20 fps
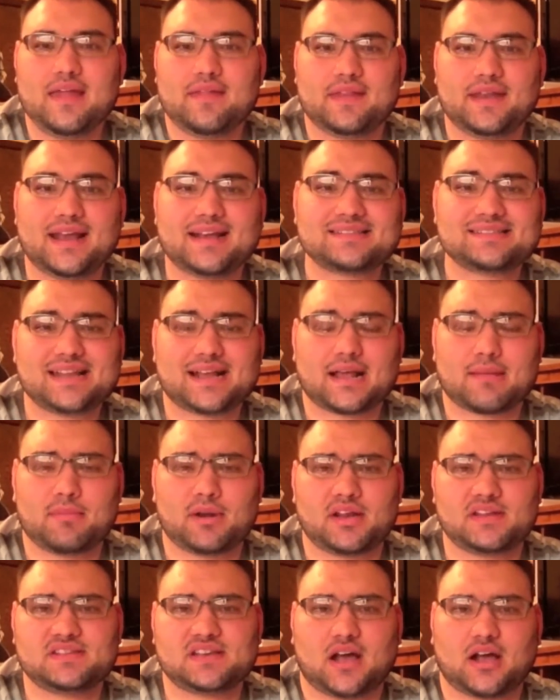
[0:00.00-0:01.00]
The next deck I'm
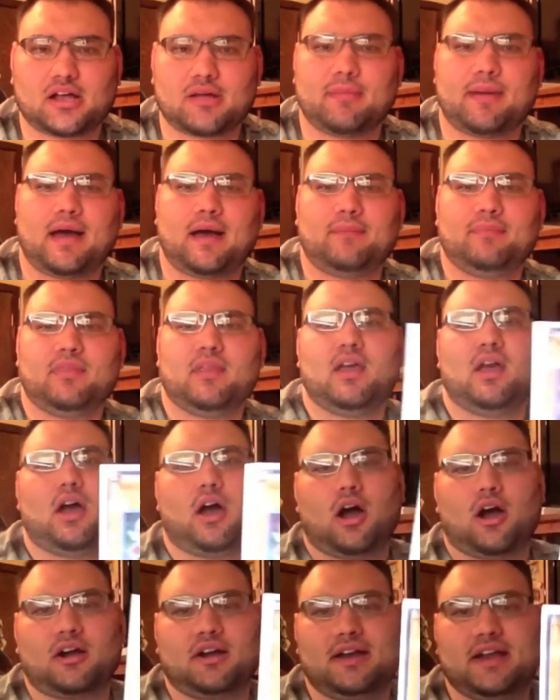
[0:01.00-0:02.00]
going to talk about
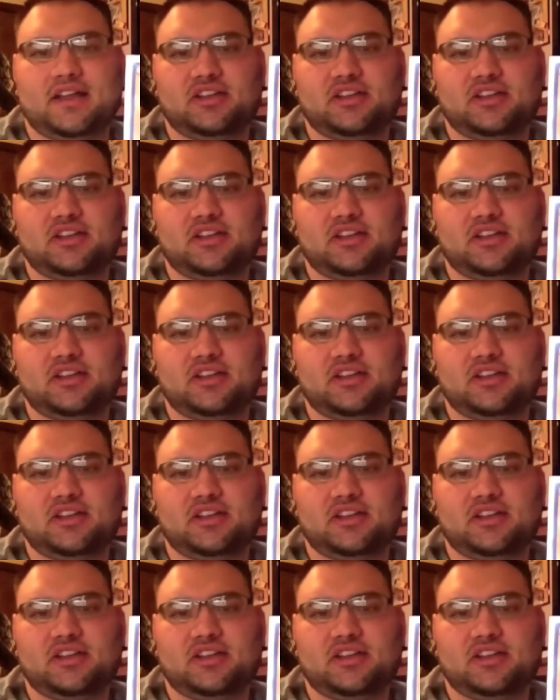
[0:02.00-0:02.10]
are